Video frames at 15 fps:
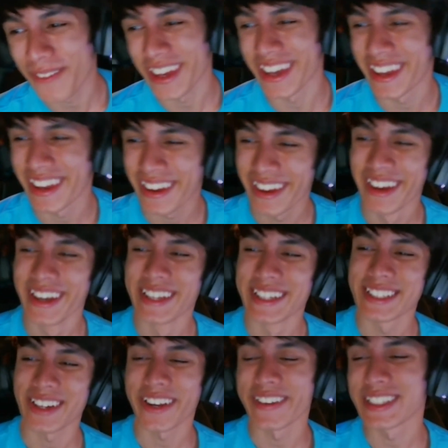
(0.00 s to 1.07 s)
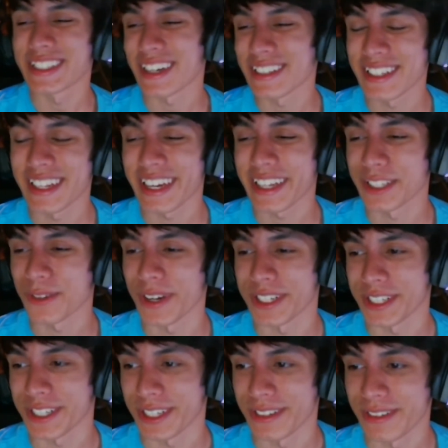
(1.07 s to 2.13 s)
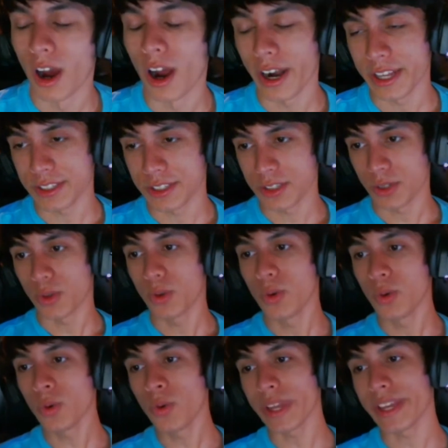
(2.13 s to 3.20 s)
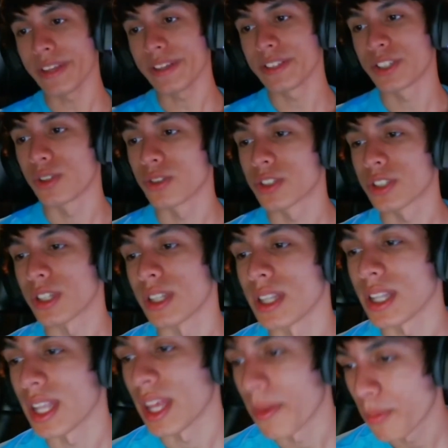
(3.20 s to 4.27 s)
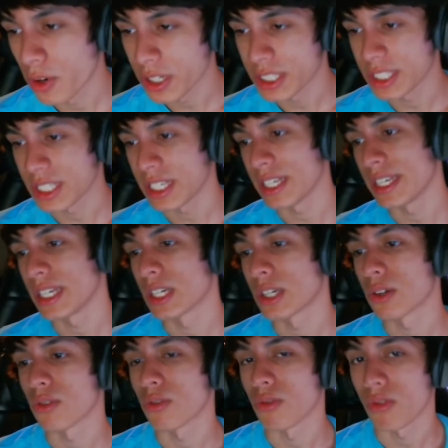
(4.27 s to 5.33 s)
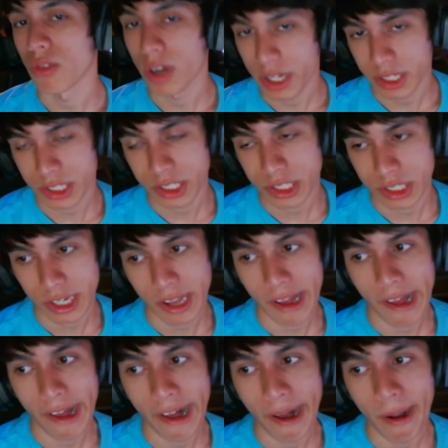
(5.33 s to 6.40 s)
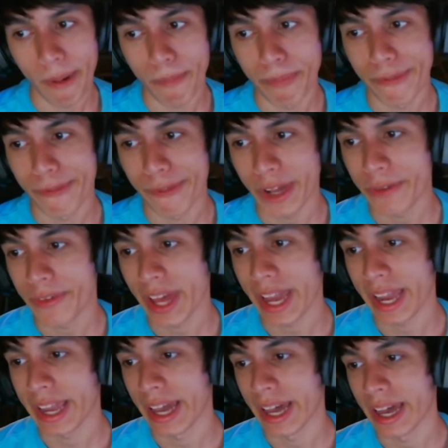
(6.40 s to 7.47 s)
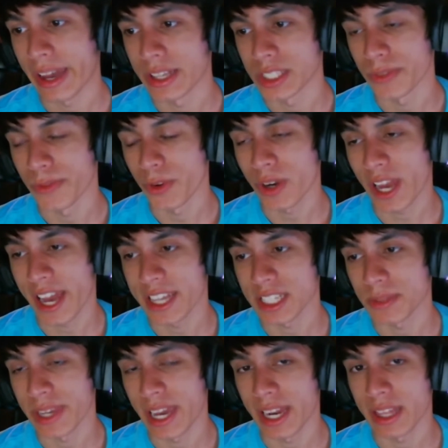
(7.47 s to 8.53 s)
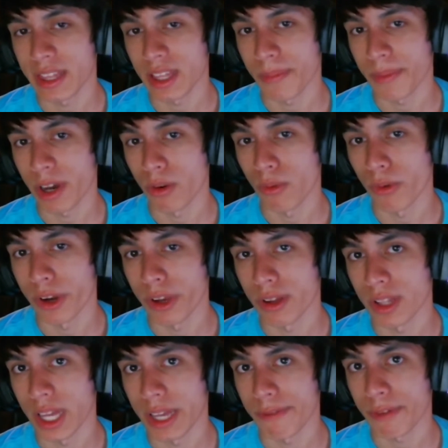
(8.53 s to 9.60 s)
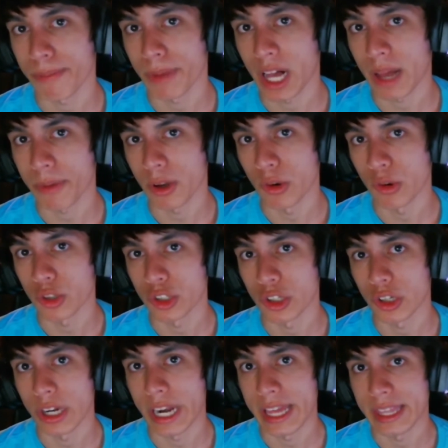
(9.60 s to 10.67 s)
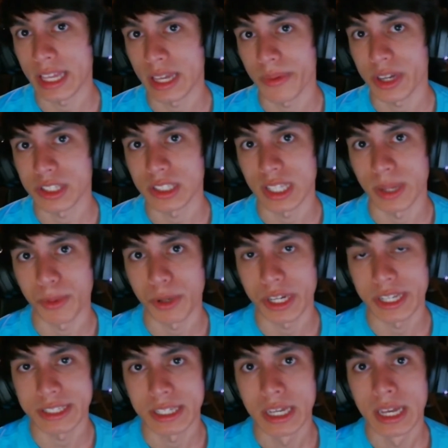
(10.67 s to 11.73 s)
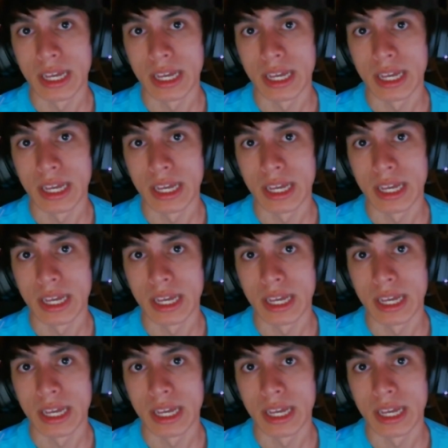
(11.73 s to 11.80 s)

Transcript: me. So anyways, on to the next question. All right, so who is your celebrity crush? Fun fact, guys, if you were to ask me anything about real life pop culture and anything about celebrities,